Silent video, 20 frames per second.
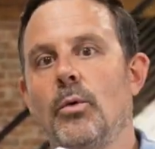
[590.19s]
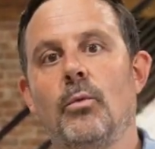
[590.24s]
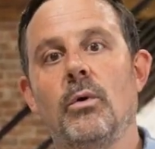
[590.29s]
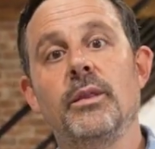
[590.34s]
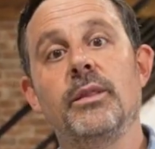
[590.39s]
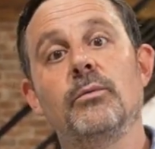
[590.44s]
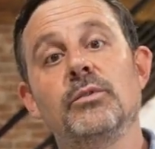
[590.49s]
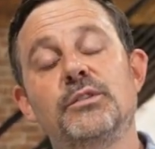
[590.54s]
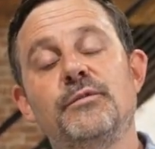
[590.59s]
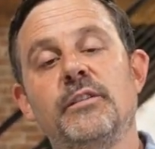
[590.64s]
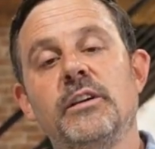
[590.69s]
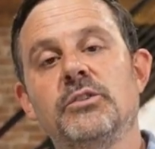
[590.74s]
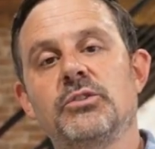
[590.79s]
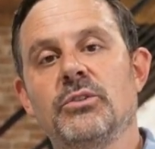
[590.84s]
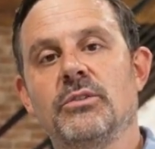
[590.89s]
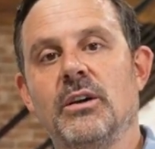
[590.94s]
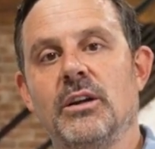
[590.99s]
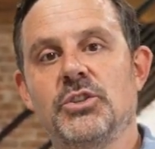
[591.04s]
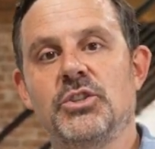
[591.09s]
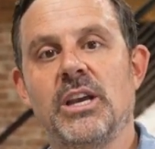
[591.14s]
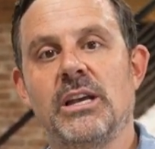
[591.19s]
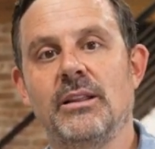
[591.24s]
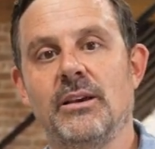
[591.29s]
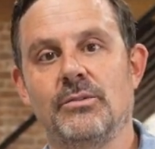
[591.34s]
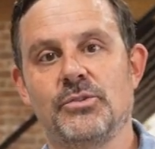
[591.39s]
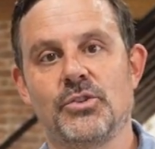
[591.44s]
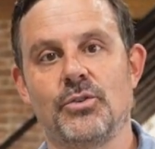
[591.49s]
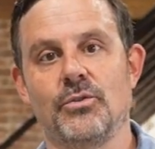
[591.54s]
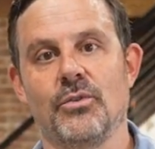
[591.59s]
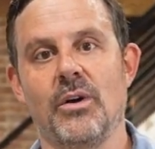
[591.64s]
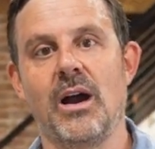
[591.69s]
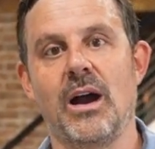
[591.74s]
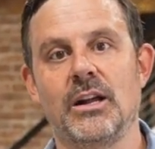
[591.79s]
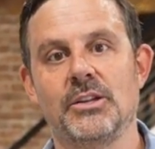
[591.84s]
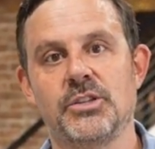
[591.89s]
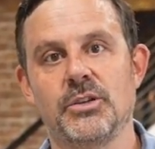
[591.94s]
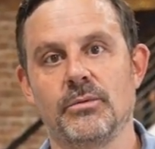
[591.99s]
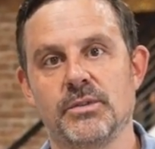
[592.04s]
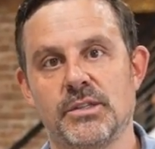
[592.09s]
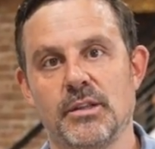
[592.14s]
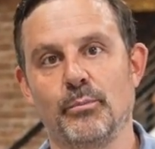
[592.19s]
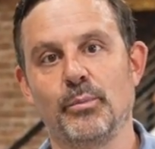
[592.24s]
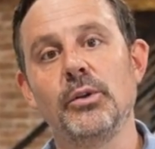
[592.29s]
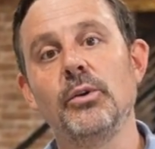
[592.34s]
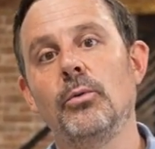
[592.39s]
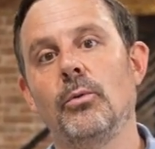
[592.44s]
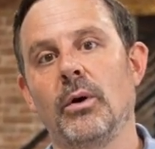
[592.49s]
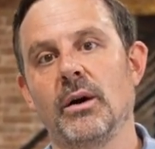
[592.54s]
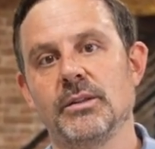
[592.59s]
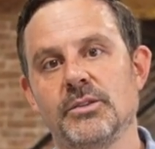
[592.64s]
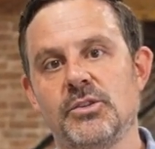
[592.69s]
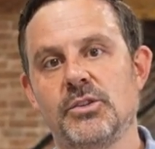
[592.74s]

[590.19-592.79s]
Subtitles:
one that was featured on Jay Leno's Garage. It was the blue one.